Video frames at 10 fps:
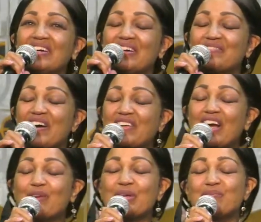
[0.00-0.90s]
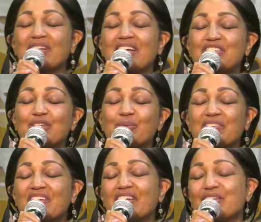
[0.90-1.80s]
Father God, we bless you. We
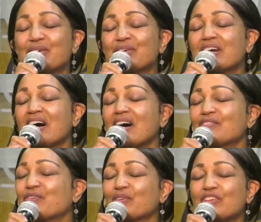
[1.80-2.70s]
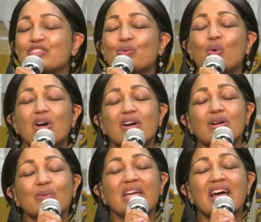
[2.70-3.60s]
thank you, O God, for this word.
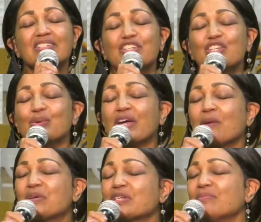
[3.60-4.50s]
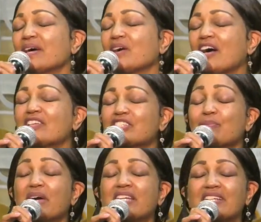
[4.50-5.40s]
We ask that you would help us to
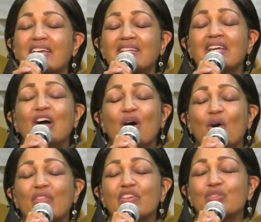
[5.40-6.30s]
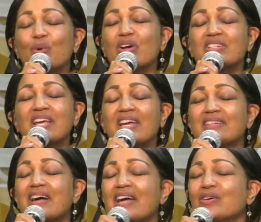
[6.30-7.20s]
meditate on this word day and
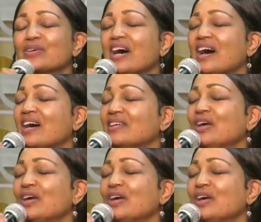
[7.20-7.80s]
night, O God.